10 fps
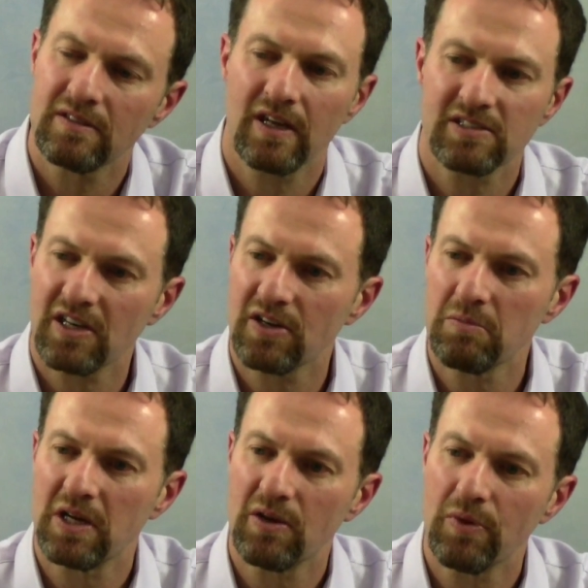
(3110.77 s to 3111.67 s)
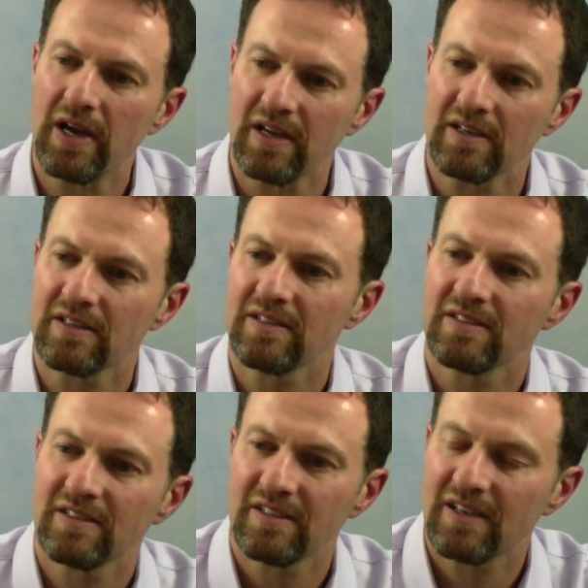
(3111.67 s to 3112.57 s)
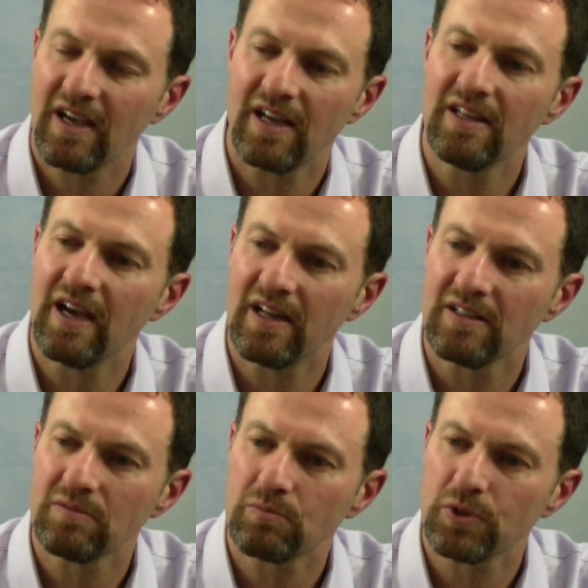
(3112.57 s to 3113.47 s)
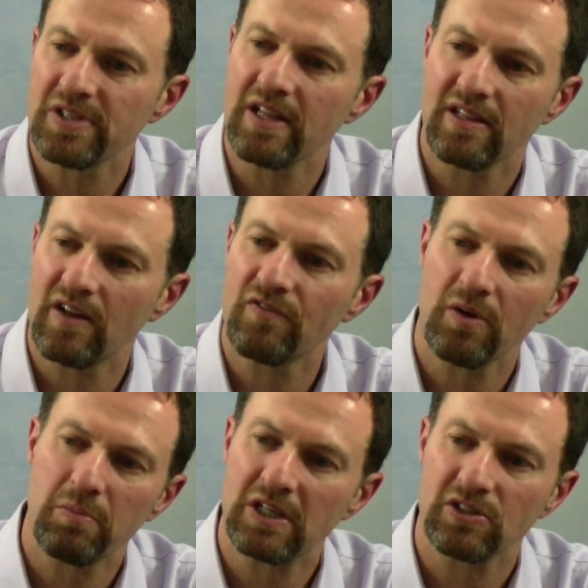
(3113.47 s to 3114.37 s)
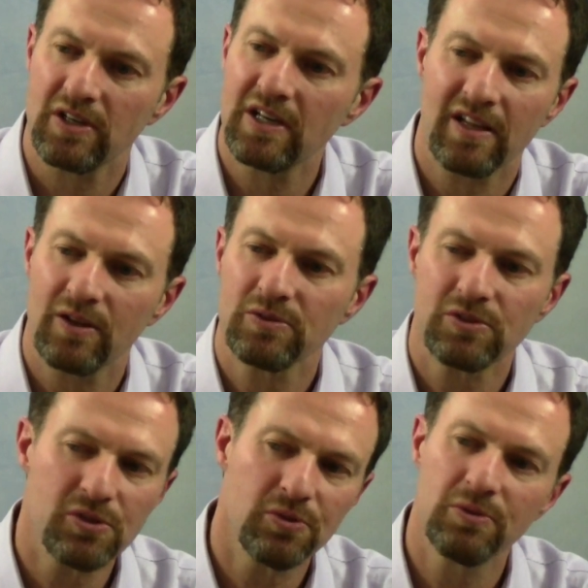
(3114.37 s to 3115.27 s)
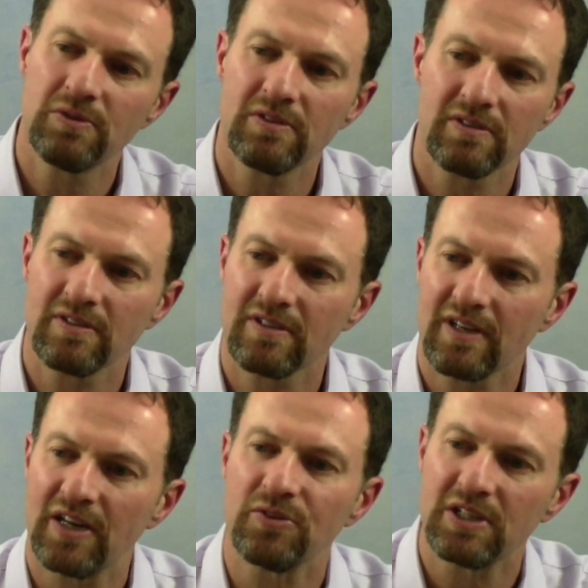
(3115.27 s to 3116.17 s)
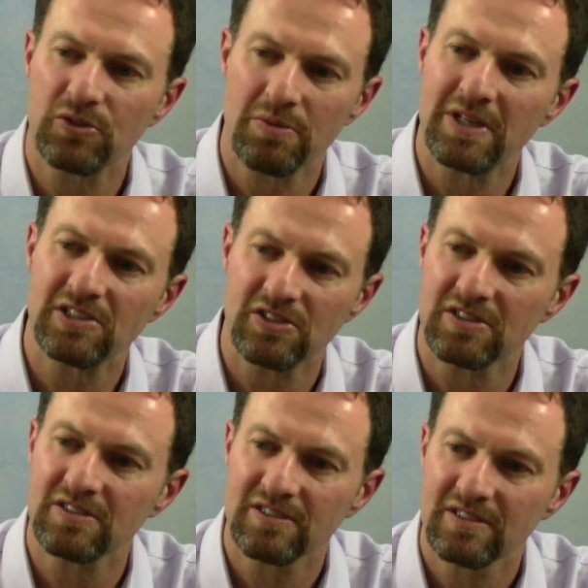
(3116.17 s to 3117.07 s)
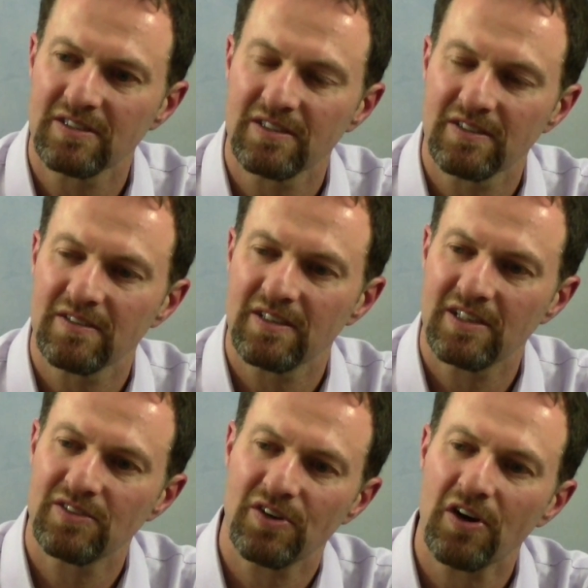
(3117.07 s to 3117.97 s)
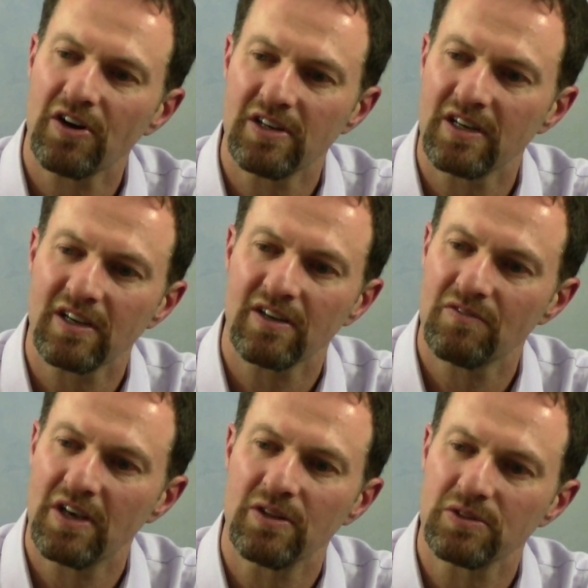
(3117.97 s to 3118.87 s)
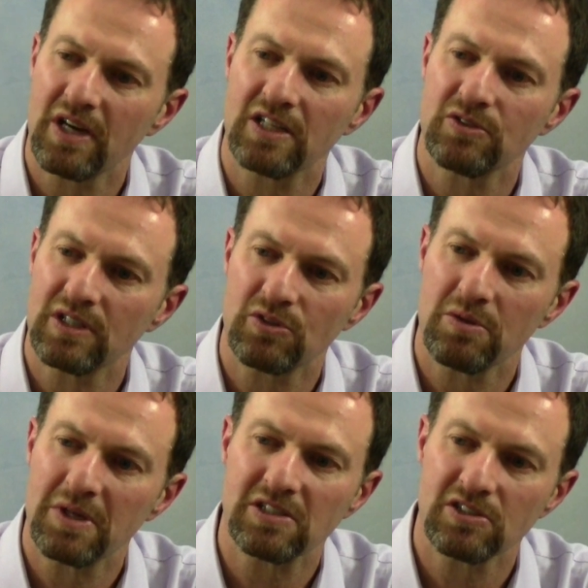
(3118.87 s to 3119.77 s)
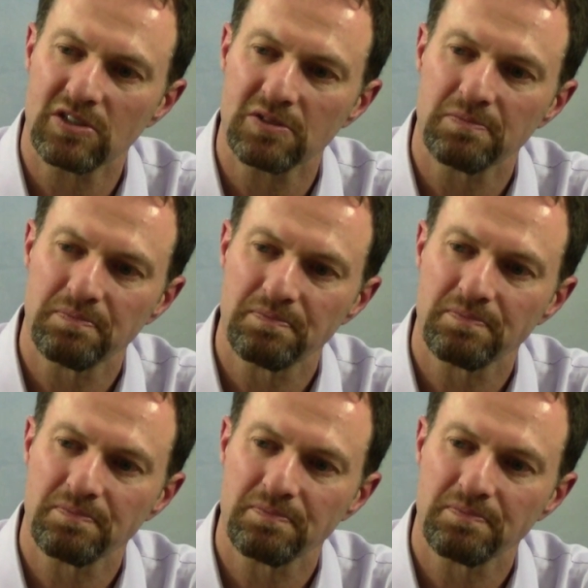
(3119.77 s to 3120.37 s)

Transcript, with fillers: Not scare anybody away, and yet present that fair picture. And yet those are two contradictory messages. It's very hard to convey those contradictory messages.